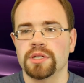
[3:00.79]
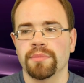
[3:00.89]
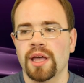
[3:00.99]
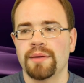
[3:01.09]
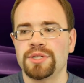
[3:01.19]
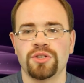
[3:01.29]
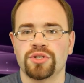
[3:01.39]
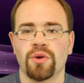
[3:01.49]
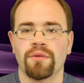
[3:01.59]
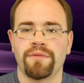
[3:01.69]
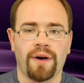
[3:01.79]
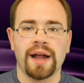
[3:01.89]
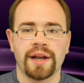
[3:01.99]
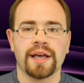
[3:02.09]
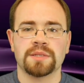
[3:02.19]
Sometimes you just don't
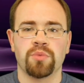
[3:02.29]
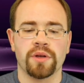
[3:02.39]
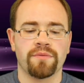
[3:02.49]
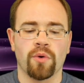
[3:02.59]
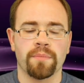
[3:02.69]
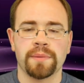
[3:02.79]
find an exploit for it.